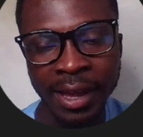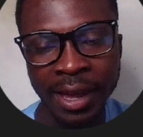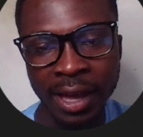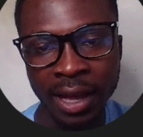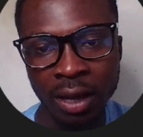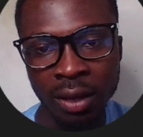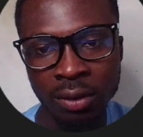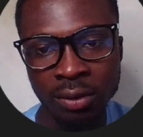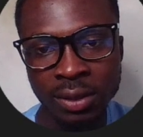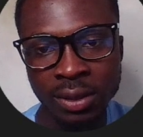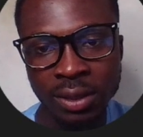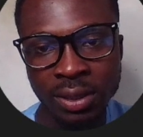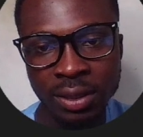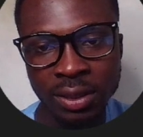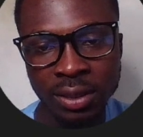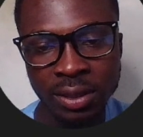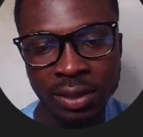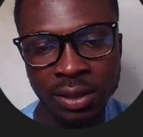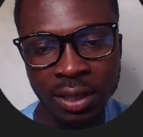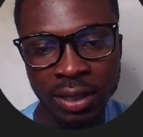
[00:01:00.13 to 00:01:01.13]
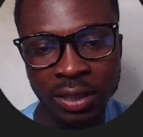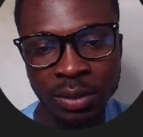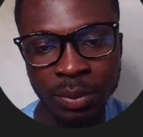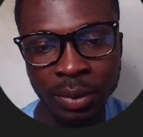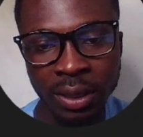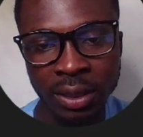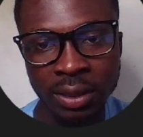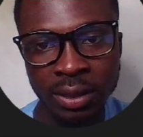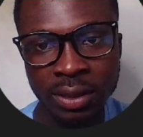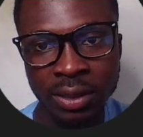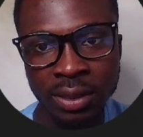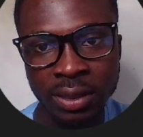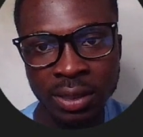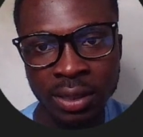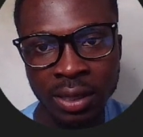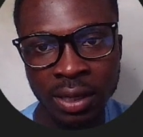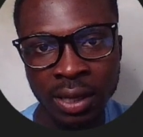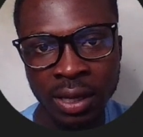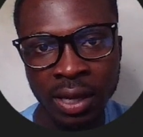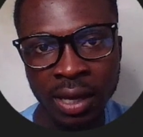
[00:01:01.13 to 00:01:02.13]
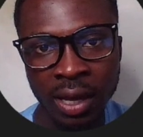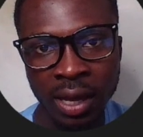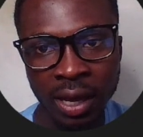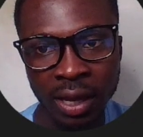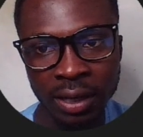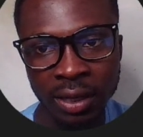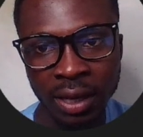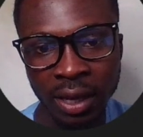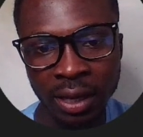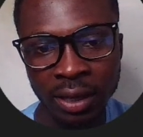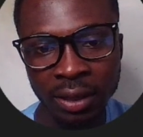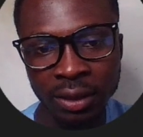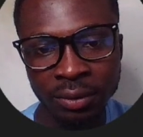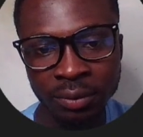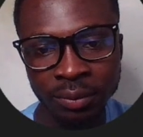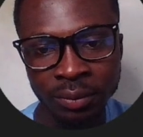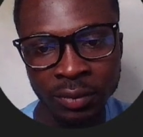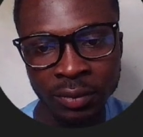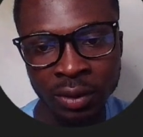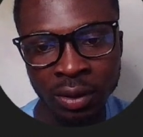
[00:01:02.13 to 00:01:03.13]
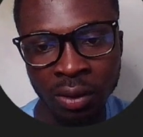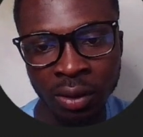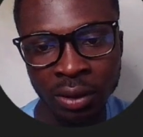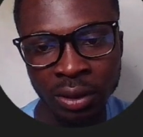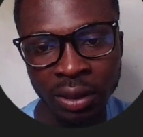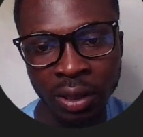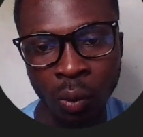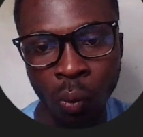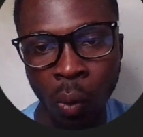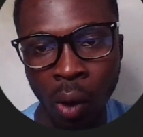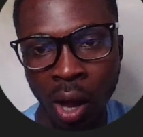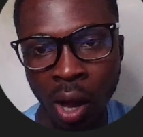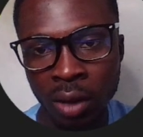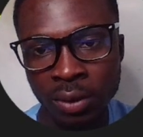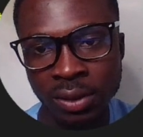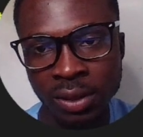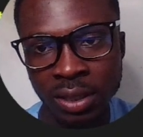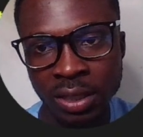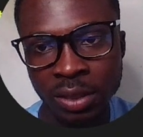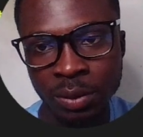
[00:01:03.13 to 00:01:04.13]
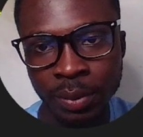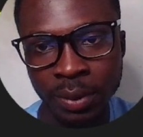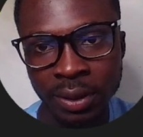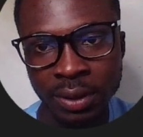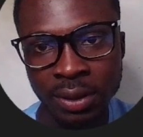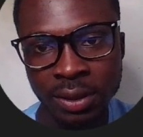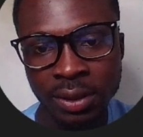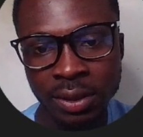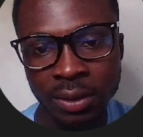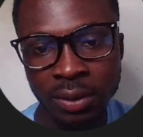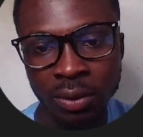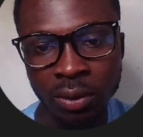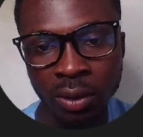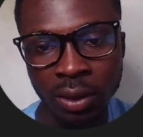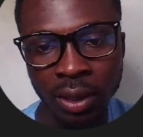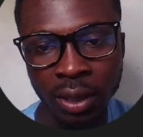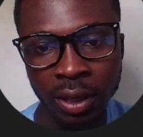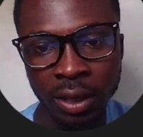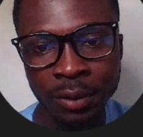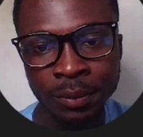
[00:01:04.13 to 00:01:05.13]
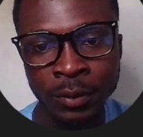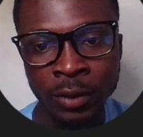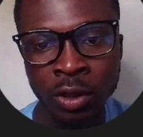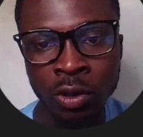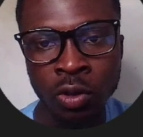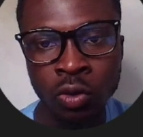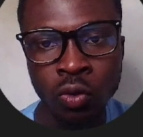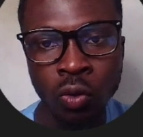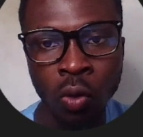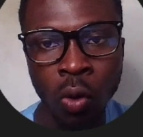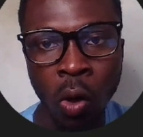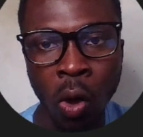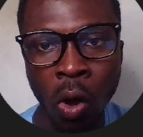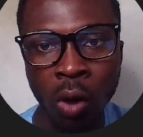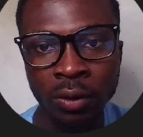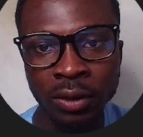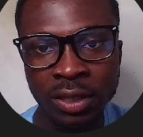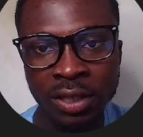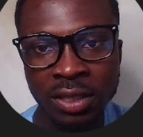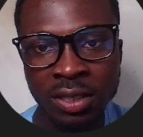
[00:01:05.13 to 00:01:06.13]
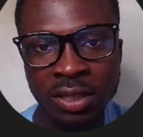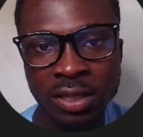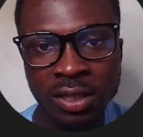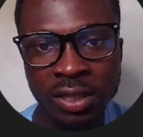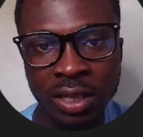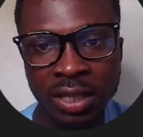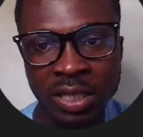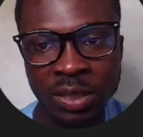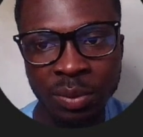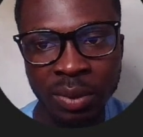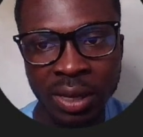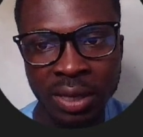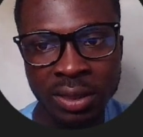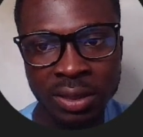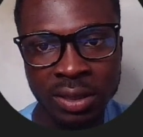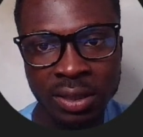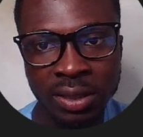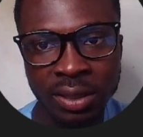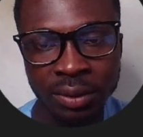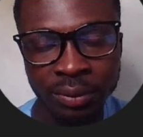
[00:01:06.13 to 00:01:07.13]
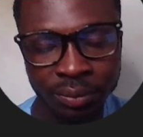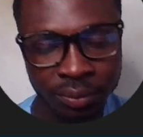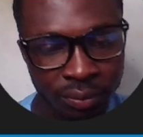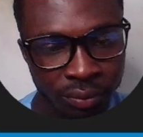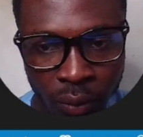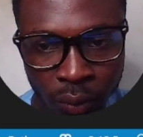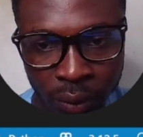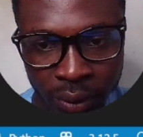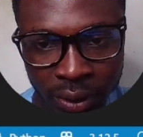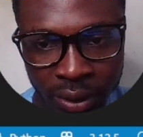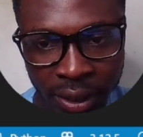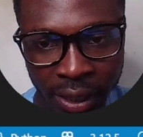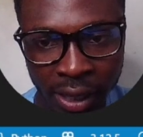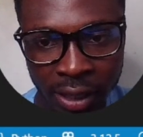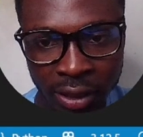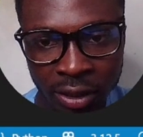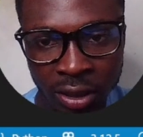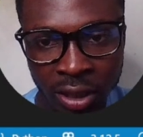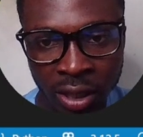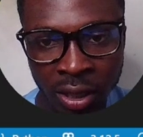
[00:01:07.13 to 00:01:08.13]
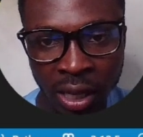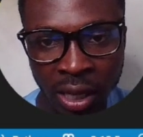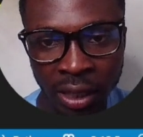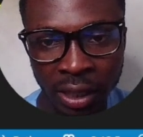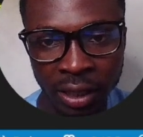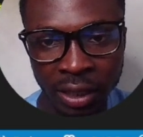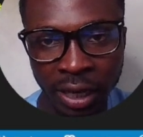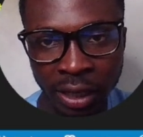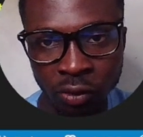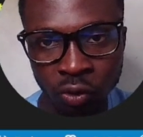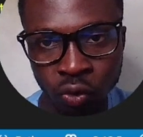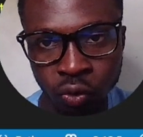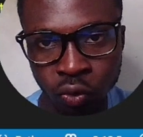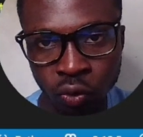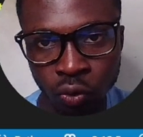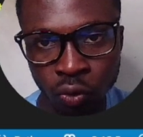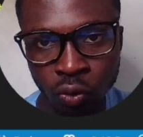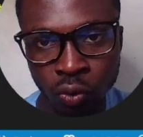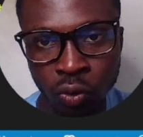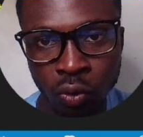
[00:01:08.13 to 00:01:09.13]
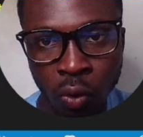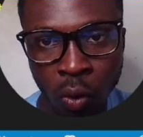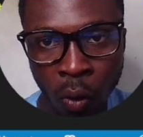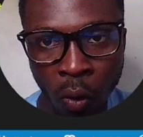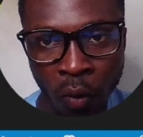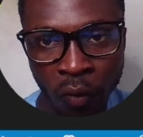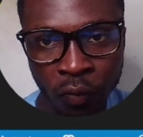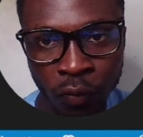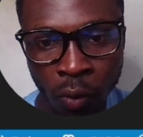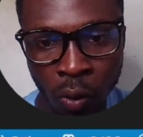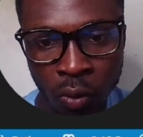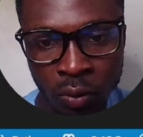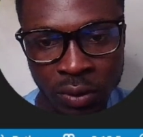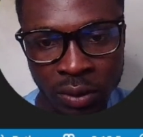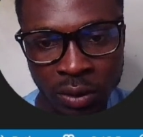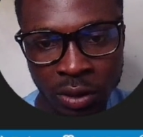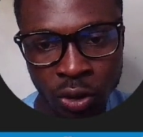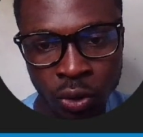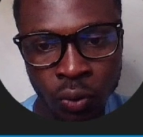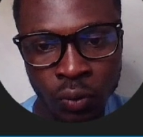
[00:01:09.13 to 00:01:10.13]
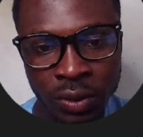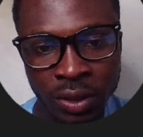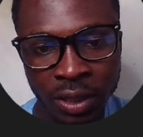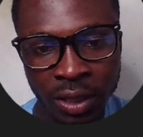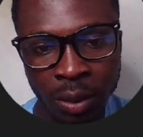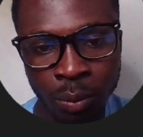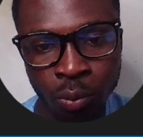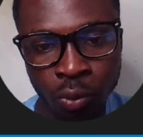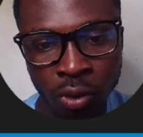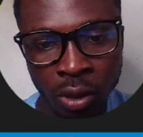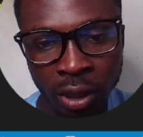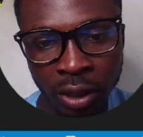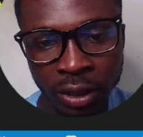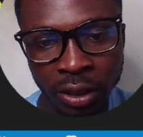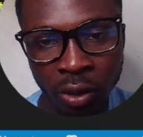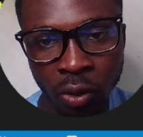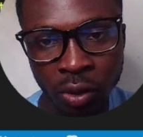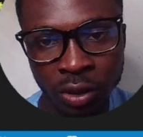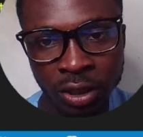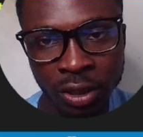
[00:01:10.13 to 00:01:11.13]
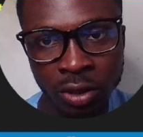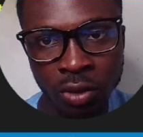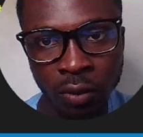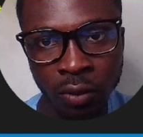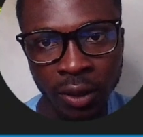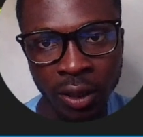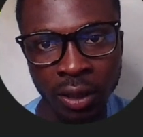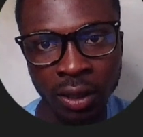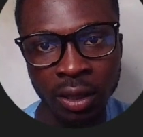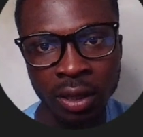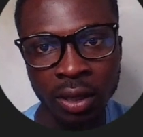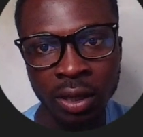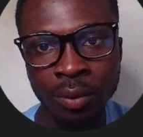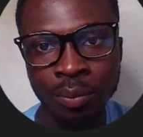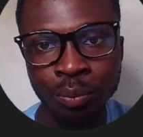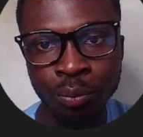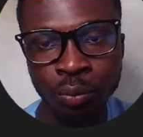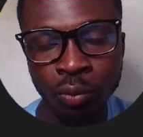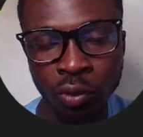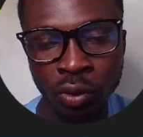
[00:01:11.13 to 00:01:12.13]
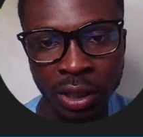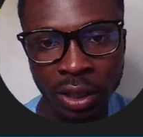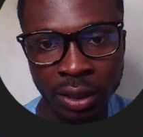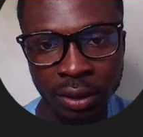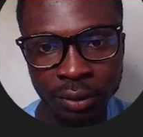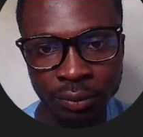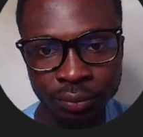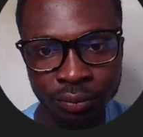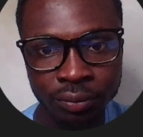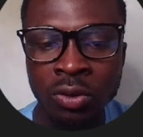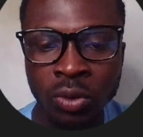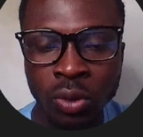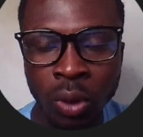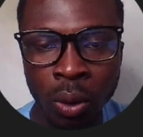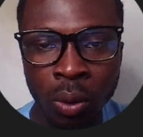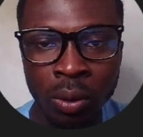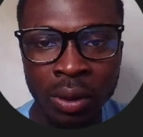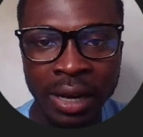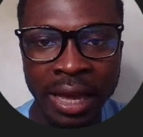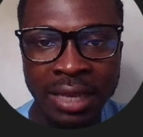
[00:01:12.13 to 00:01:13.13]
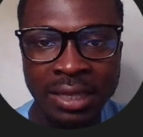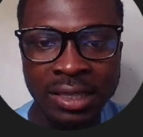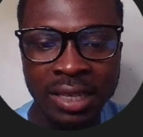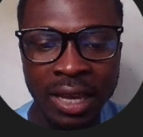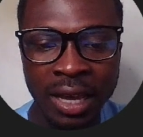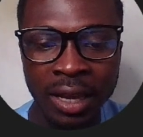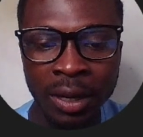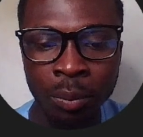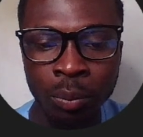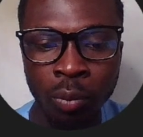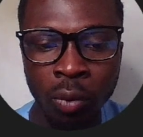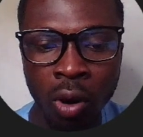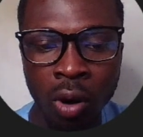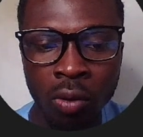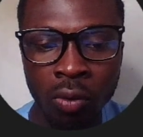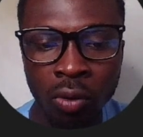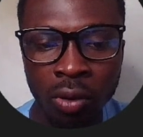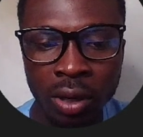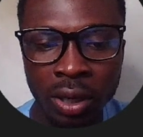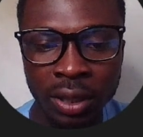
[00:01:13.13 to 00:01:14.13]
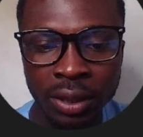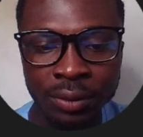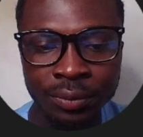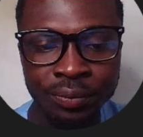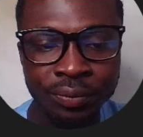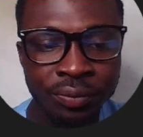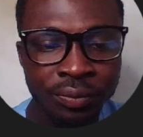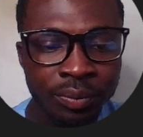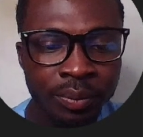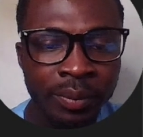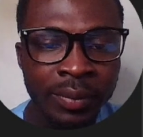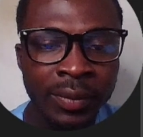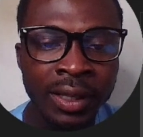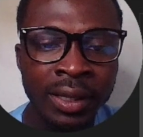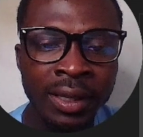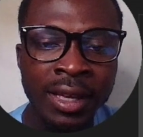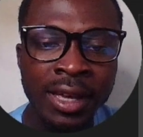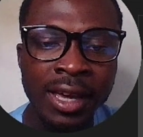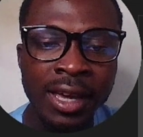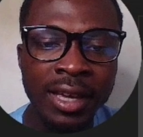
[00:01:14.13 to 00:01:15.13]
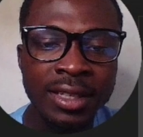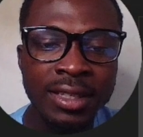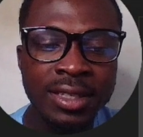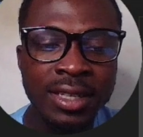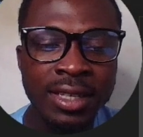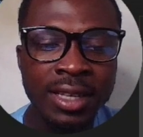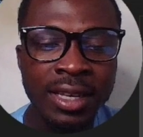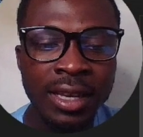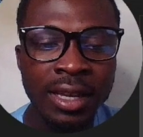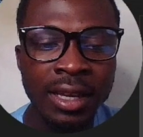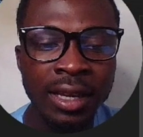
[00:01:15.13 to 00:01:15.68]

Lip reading: else statement and then the while statement. Okay, so all these statements return either true or false using the logics of the Boolean. So let's get a ball rolling. It's